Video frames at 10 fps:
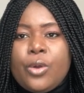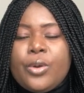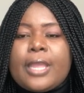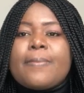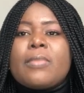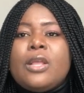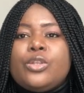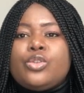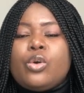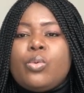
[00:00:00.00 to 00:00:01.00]
Okay,
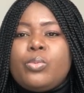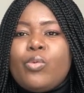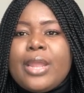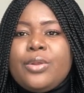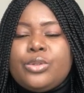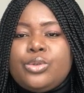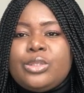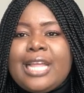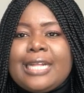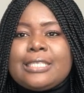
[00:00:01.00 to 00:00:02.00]
so when you do
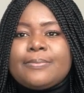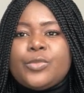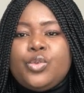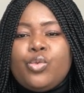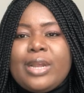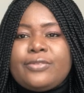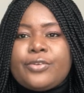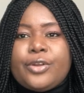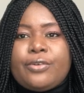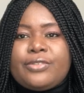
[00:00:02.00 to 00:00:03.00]
that, you wait
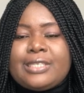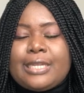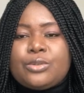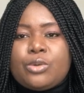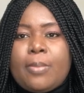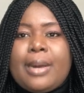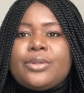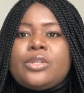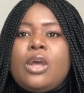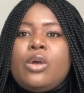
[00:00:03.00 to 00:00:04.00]
for your visa to come
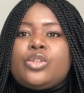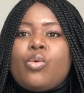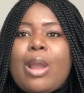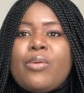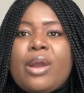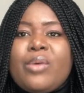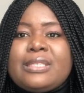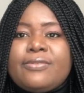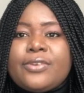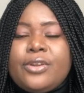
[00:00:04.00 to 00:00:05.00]
out. So while we are
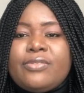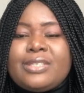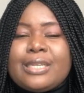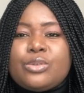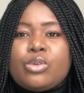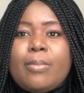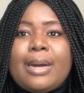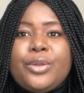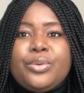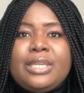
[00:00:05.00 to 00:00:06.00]
waiting for your visa to come
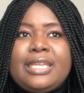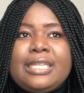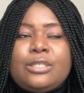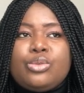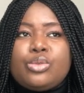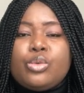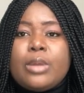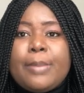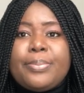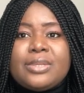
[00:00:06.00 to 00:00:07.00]
out, you need to do
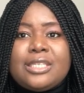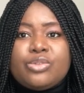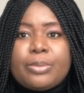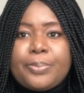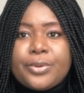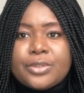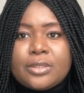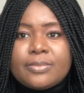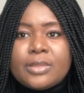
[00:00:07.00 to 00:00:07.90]
a police report.